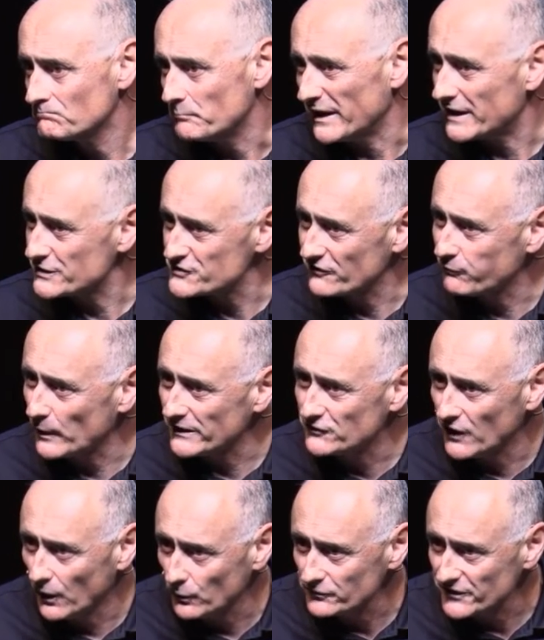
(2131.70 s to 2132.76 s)
Because if we
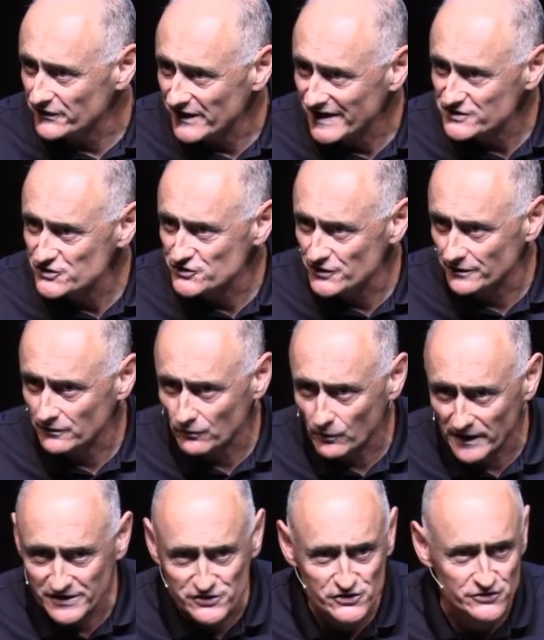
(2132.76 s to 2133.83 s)
don't, the next
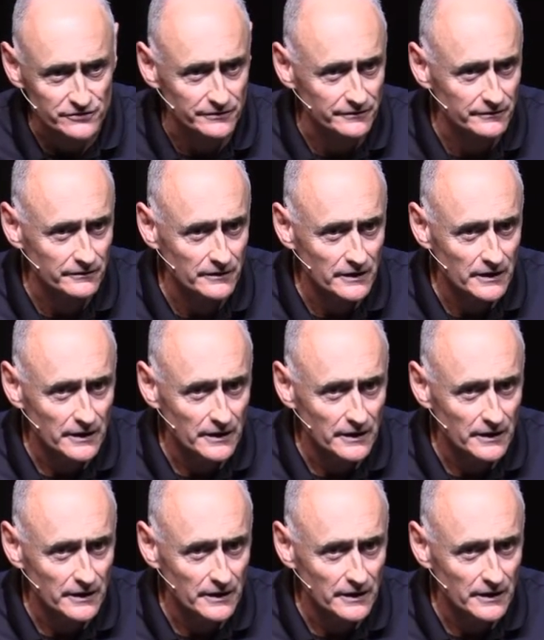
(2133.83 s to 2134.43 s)
generation